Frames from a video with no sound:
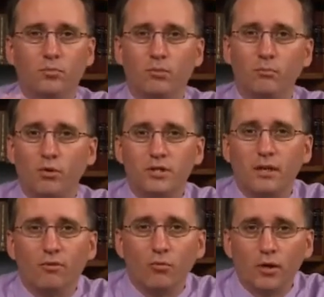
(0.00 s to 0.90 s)
Most
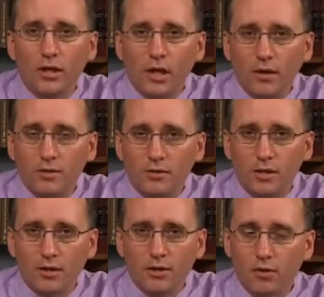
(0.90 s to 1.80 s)
everyone carries a
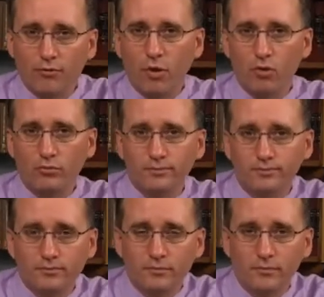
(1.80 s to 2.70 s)
cellular phone
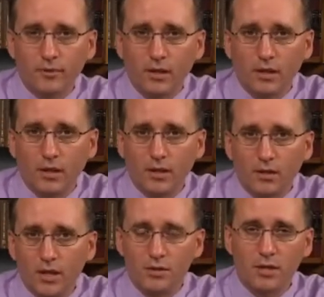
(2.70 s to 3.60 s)

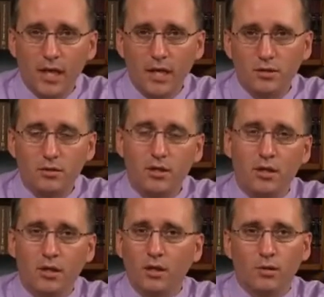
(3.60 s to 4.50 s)
these days.
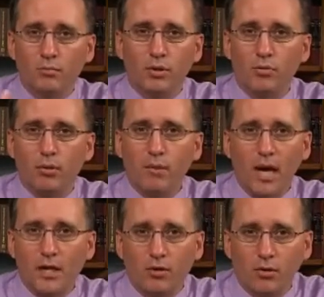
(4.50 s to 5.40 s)
Put a
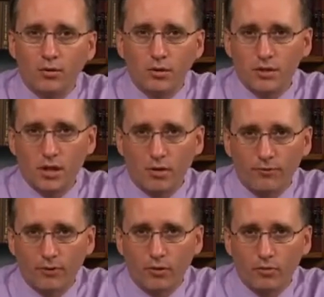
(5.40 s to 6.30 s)
reminder on your cell
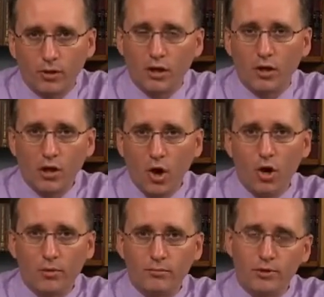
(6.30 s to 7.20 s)
phone, a little
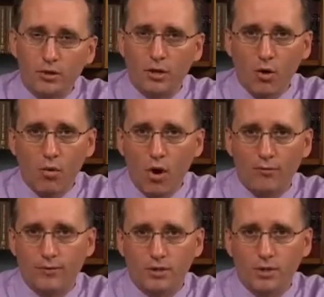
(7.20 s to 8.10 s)
alarm that's going to go
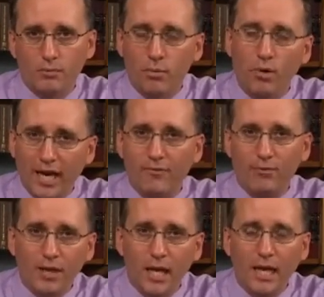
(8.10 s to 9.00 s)
off at some point
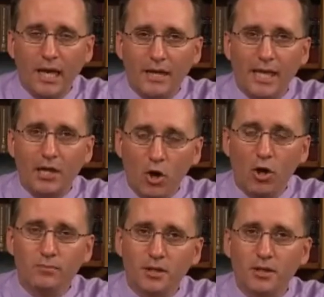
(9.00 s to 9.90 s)
every day, and that
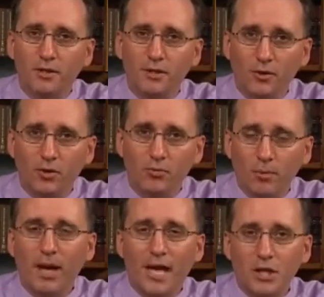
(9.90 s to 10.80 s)
alarm's going to
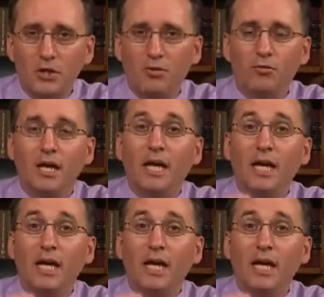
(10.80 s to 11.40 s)
remind you,